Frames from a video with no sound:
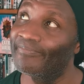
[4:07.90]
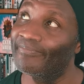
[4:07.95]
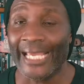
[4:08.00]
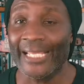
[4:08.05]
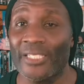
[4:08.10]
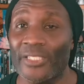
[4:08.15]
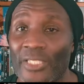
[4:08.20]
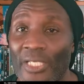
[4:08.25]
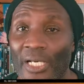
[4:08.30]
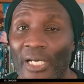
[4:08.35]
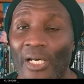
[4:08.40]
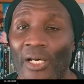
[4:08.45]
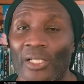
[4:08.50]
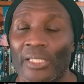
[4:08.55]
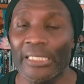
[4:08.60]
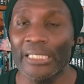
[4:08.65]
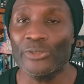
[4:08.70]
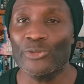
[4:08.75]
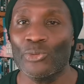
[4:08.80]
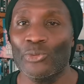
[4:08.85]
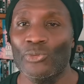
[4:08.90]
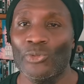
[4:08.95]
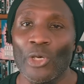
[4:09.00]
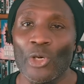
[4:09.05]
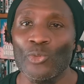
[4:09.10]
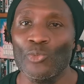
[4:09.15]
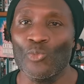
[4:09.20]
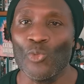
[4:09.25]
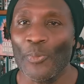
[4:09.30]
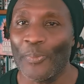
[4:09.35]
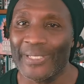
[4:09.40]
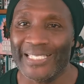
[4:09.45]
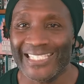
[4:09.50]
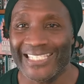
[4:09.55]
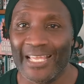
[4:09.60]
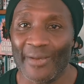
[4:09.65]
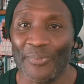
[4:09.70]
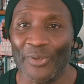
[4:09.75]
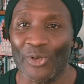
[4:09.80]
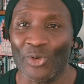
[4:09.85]
Enter little-known
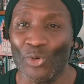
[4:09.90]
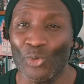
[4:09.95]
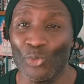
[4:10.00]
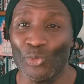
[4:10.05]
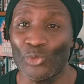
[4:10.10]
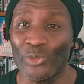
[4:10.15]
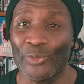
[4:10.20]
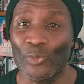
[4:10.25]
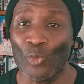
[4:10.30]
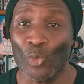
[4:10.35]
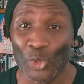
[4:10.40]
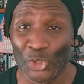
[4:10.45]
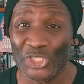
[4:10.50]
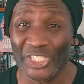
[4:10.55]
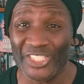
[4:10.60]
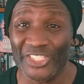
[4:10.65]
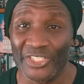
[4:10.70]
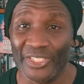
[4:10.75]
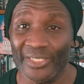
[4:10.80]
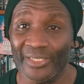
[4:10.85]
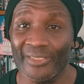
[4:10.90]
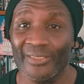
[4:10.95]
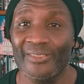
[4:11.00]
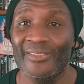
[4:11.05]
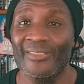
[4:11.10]
whippersnapper called Washington,